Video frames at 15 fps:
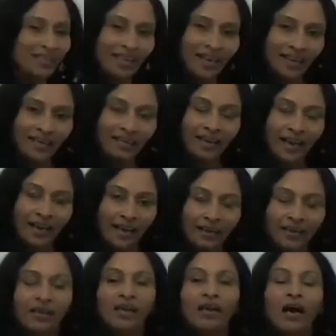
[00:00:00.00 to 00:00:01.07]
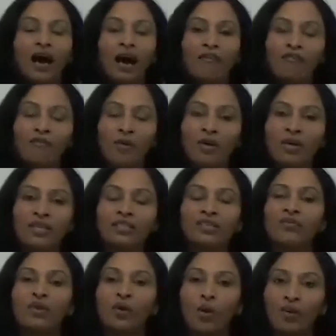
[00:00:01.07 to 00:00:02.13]
grade 9, our focus
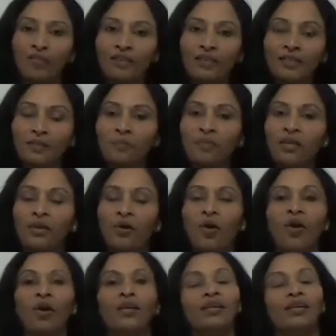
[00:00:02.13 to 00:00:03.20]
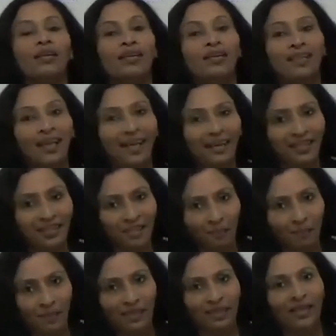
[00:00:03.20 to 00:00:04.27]
will always be on character
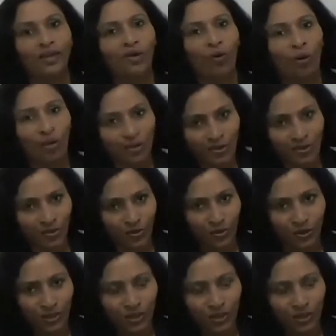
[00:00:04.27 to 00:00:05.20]
building also.